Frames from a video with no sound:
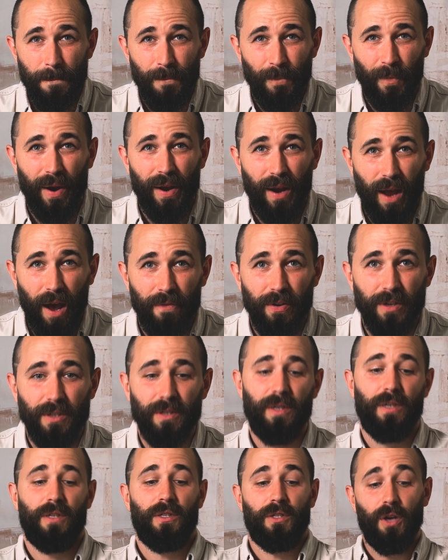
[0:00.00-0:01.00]
right?
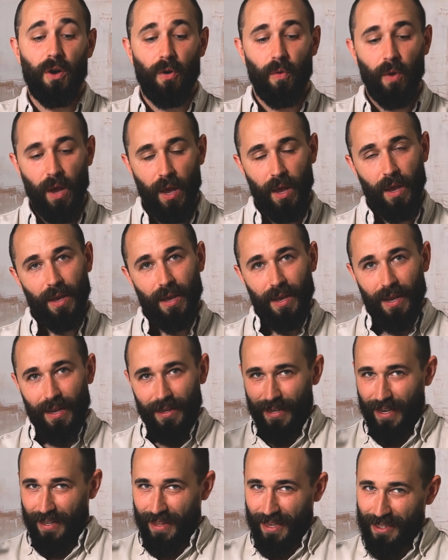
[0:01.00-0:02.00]
Obviously. So
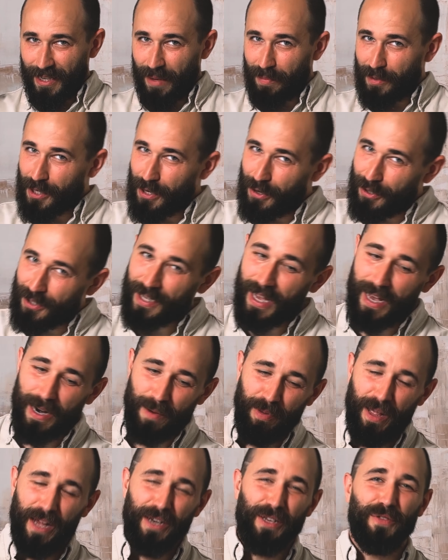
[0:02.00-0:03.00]
take that same skill set,
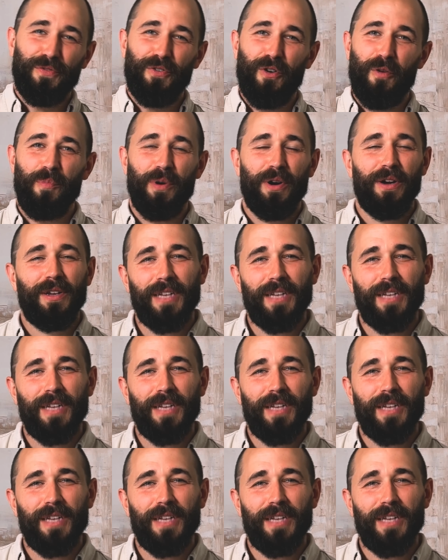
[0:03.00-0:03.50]
apply it to the phone book.